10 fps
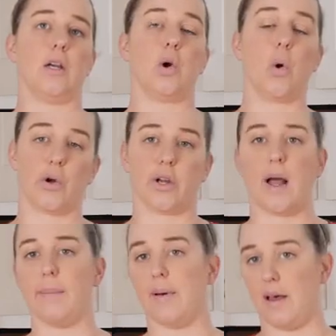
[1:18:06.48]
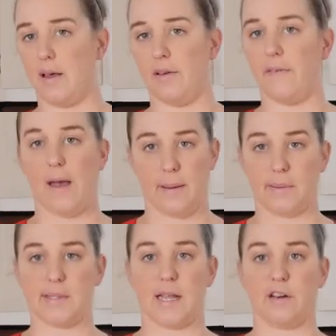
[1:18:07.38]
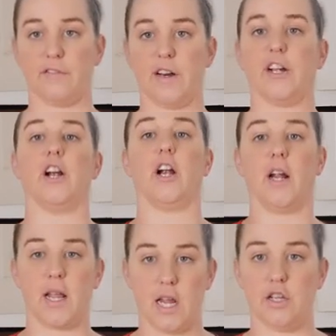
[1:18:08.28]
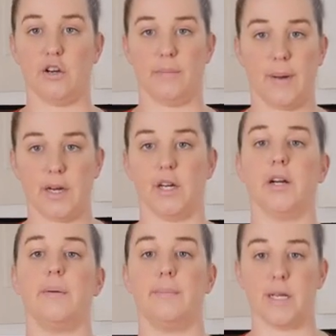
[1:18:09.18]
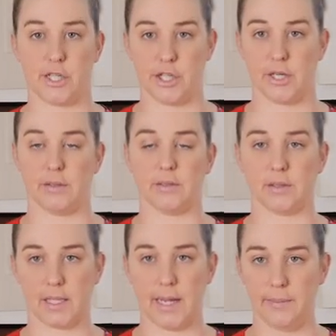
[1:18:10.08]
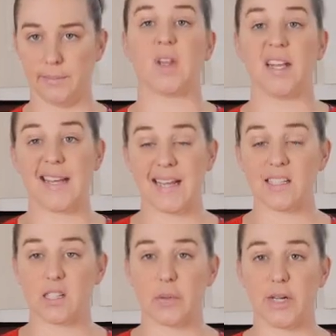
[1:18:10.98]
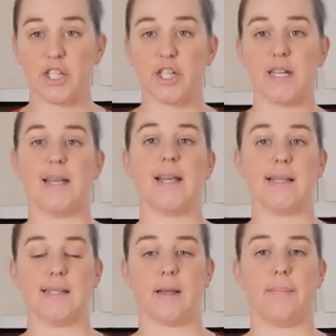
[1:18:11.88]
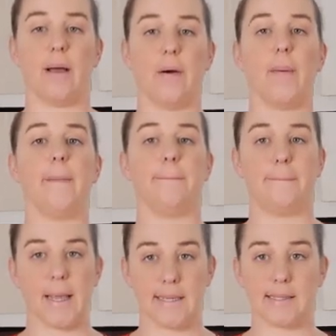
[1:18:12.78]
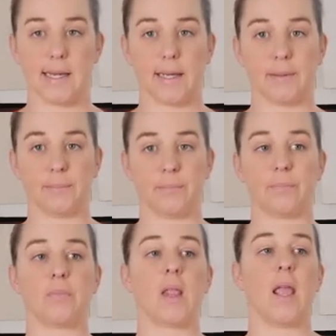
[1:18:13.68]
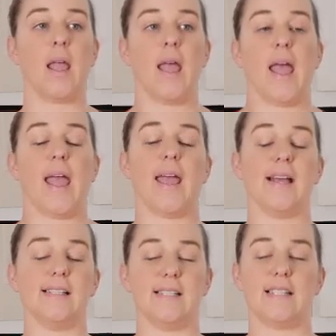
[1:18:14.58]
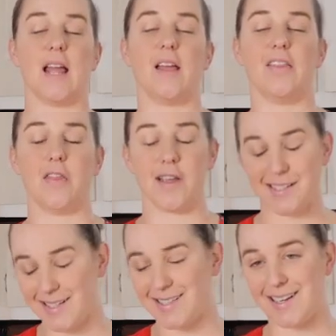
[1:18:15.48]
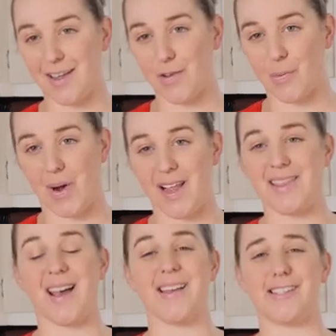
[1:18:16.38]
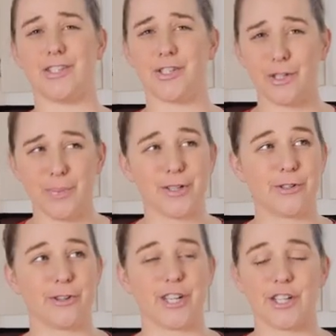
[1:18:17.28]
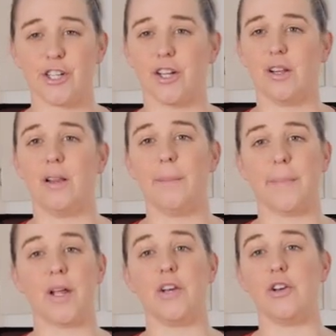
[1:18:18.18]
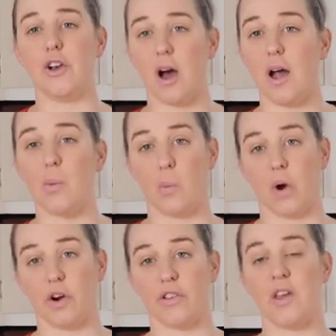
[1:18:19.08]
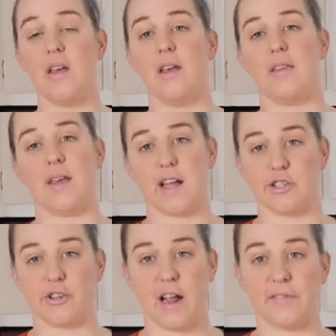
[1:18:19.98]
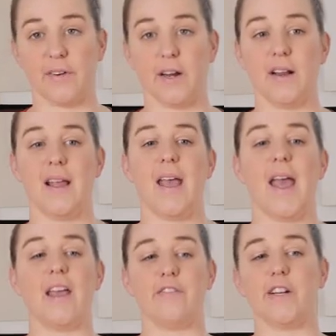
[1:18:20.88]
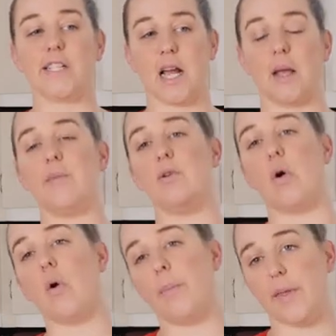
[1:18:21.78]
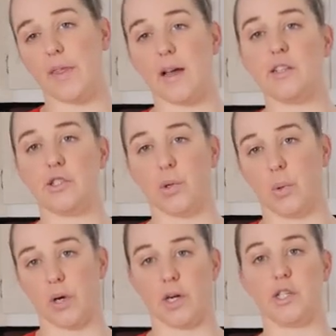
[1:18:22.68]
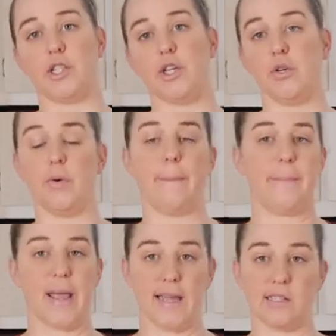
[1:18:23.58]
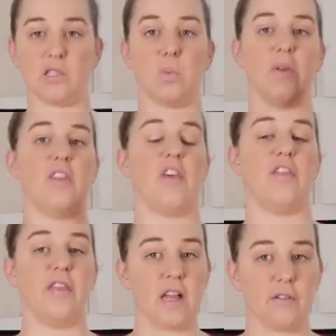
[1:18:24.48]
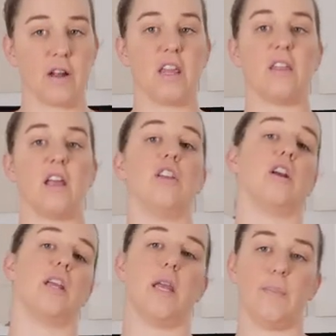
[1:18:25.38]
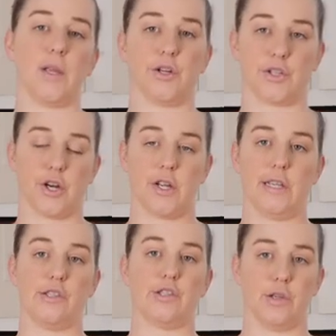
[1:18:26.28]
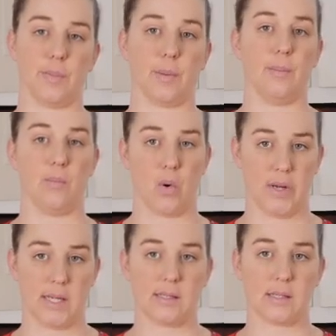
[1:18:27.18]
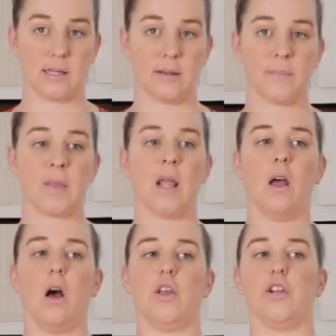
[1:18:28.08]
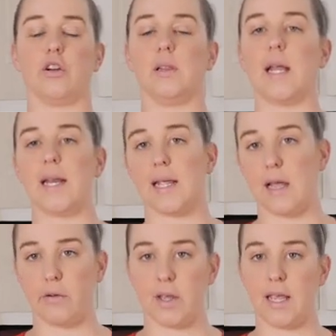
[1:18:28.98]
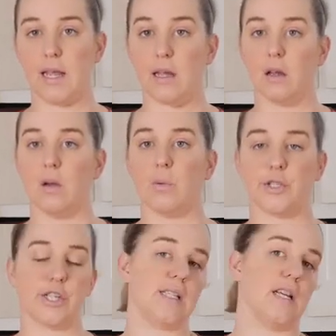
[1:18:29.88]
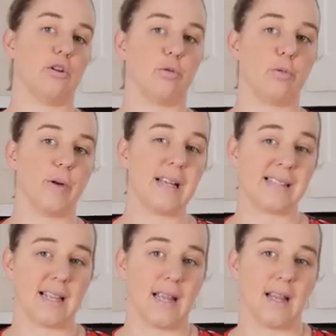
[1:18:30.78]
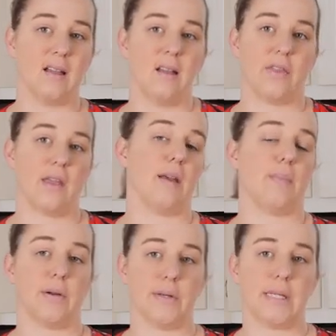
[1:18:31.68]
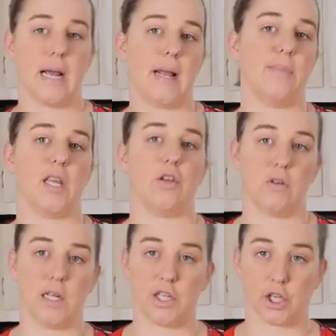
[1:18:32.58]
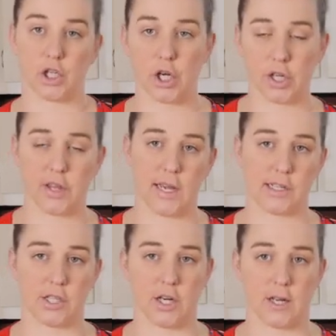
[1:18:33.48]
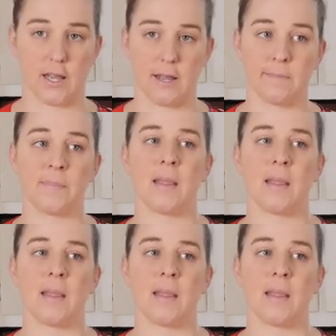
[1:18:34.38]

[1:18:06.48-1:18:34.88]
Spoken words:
quarter cup of apple cider vinegar in your butter mixture. Okay? Next question is about basting. And this is another one that is super traditional, but not worth the extra effort. Every time you open that door to baste with the theory that you're keeping your turkey super moist, you're letting out heat, which is increasing the amount of time that you need to cook that turkey,